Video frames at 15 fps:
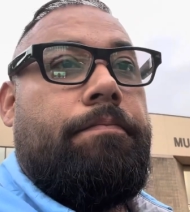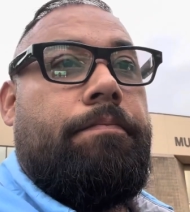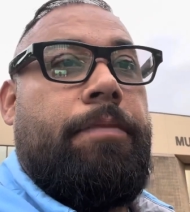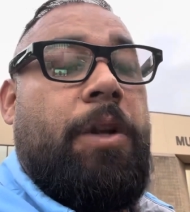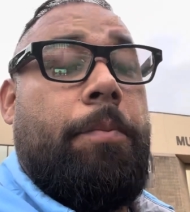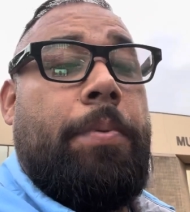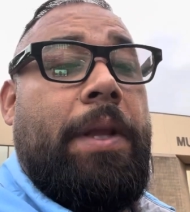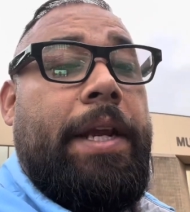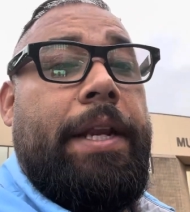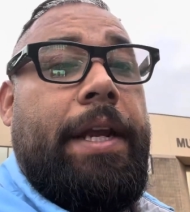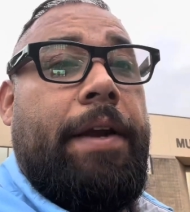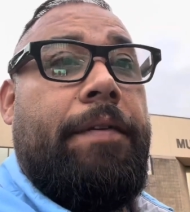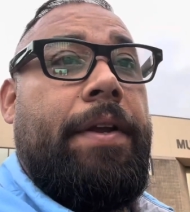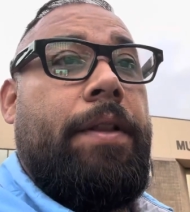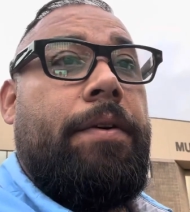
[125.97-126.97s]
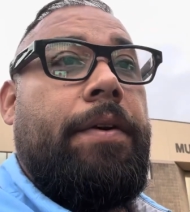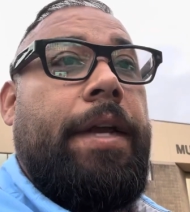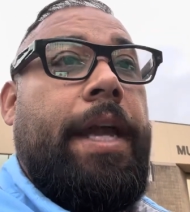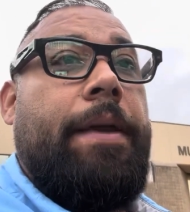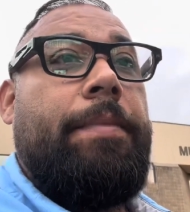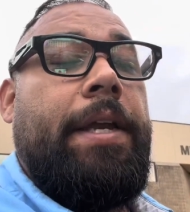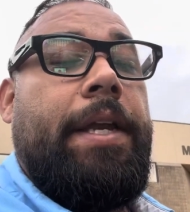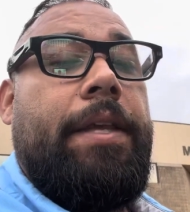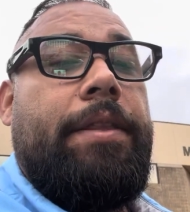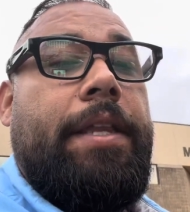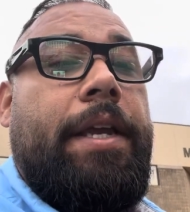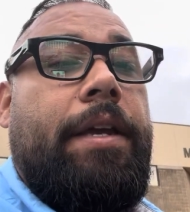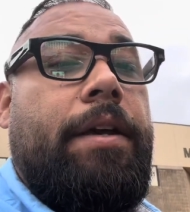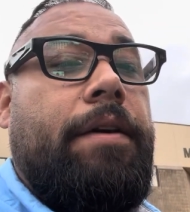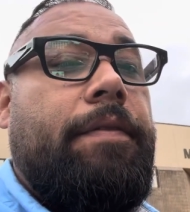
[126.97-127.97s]
they're playing every little game they can
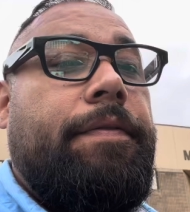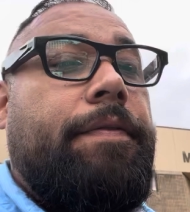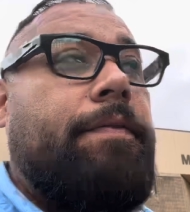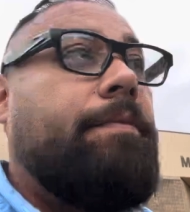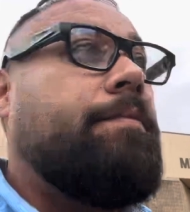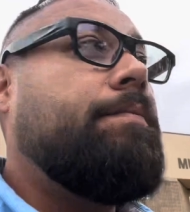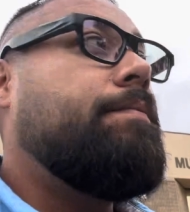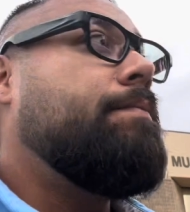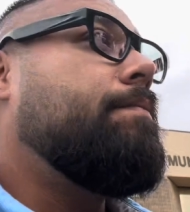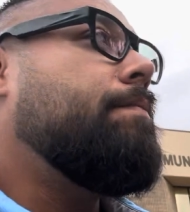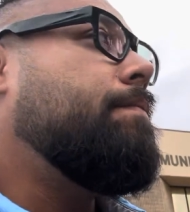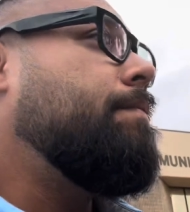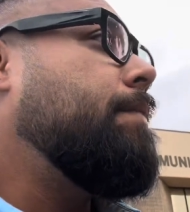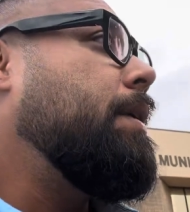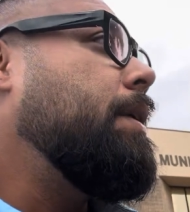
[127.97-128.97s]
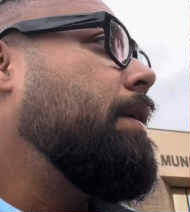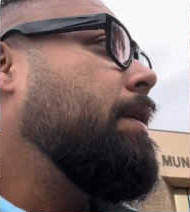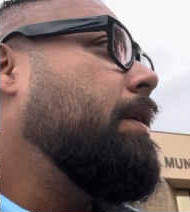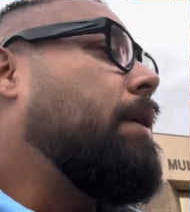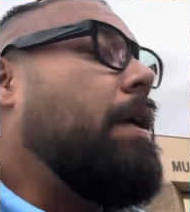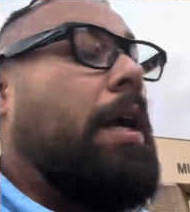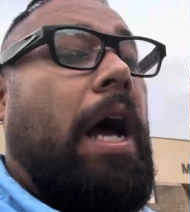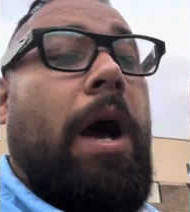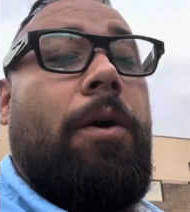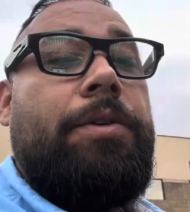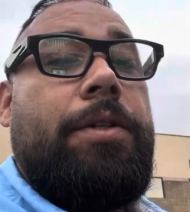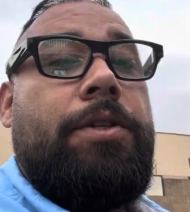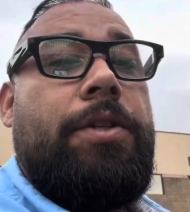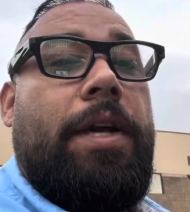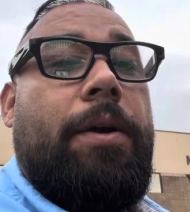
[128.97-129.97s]
think of. I was
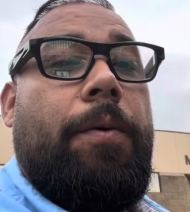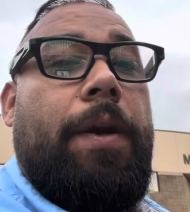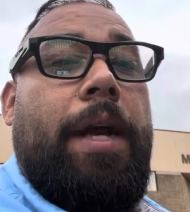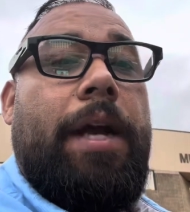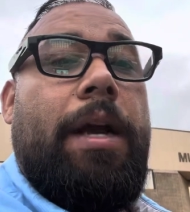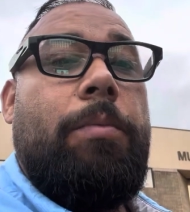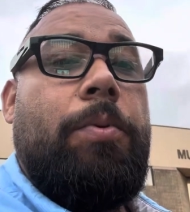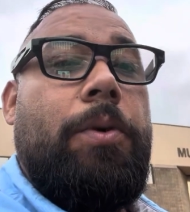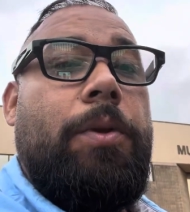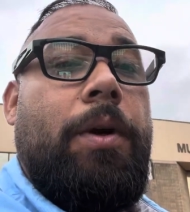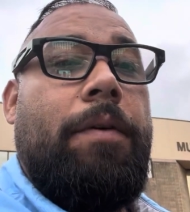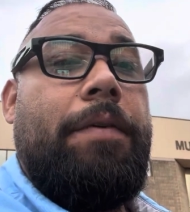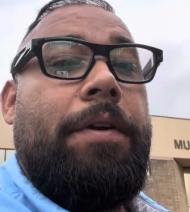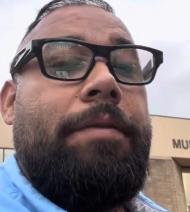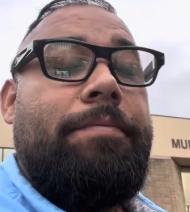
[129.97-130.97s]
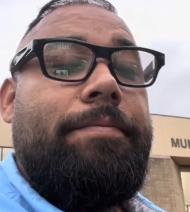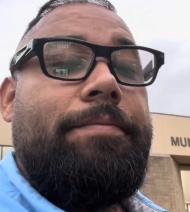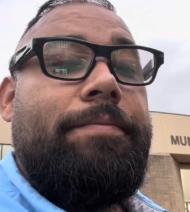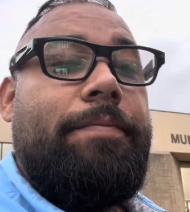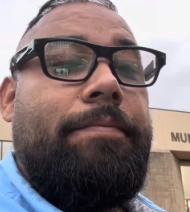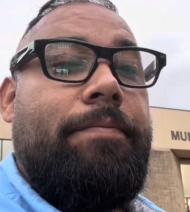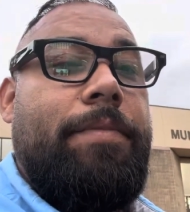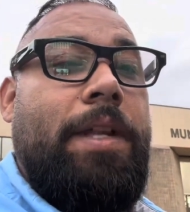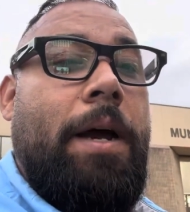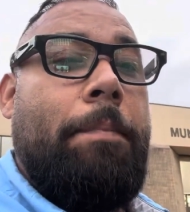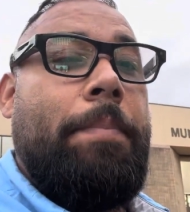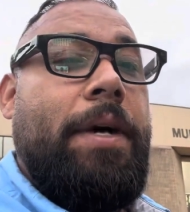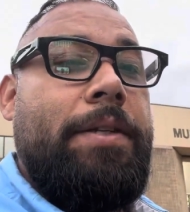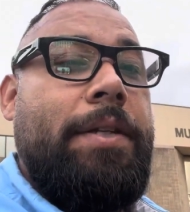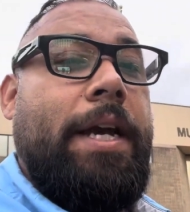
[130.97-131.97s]
in shock when I got pulled over. A
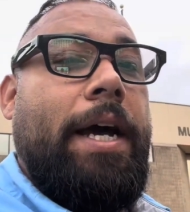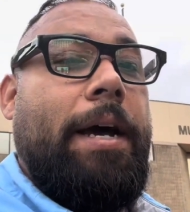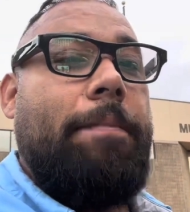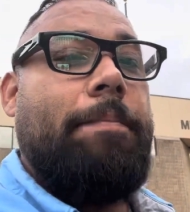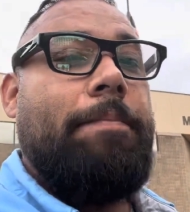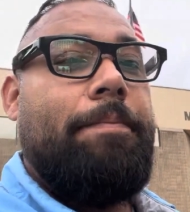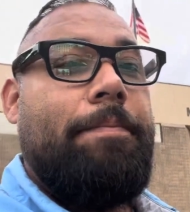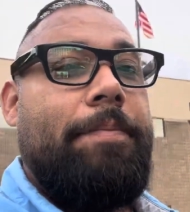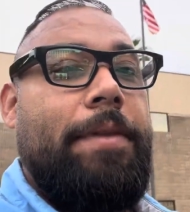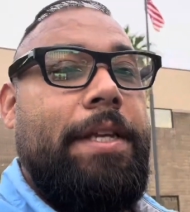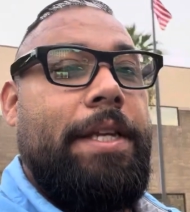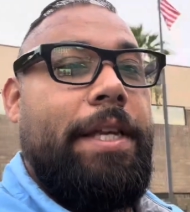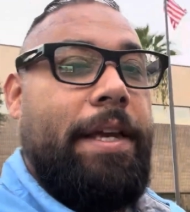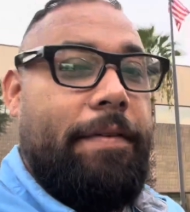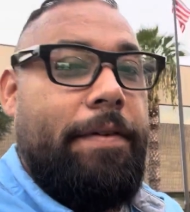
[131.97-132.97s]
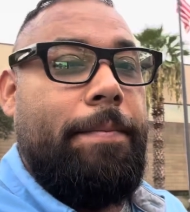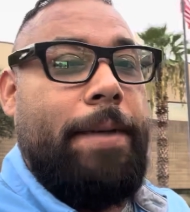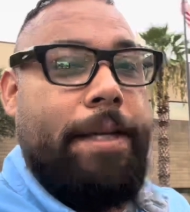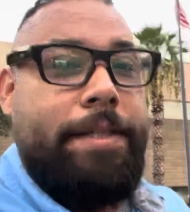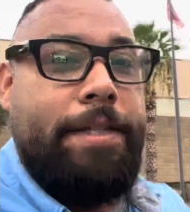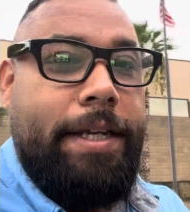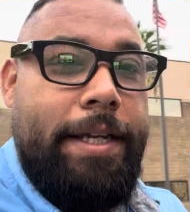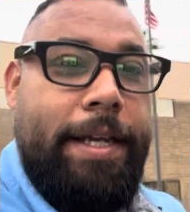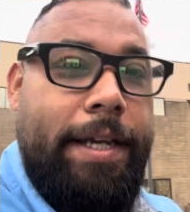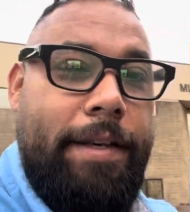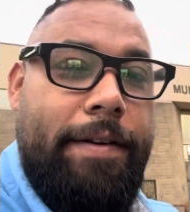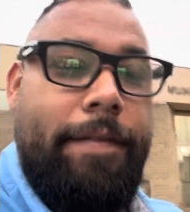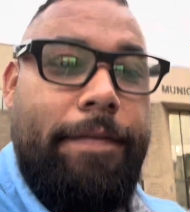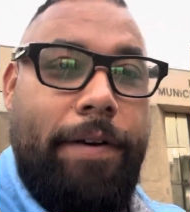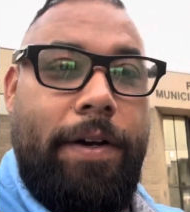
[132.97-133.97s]
bus cop giving me a ticket
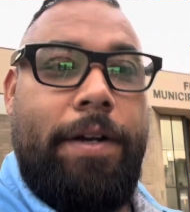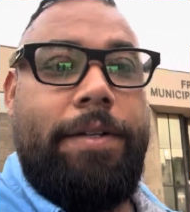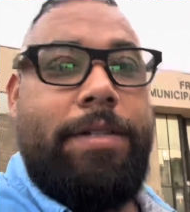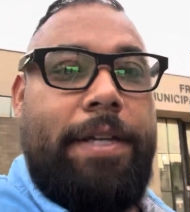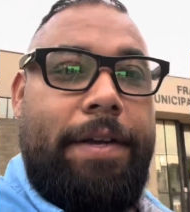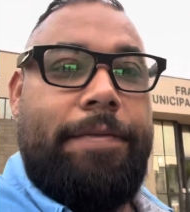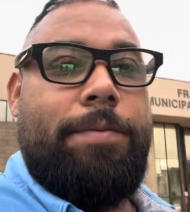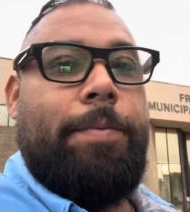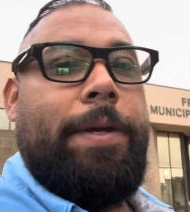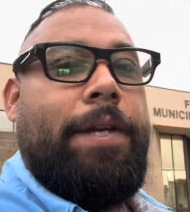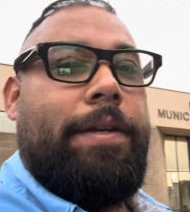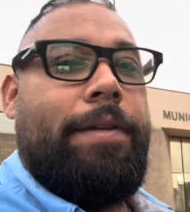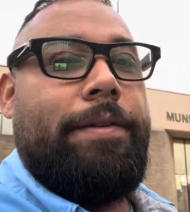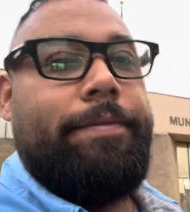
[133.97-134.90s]
for unsafe speed.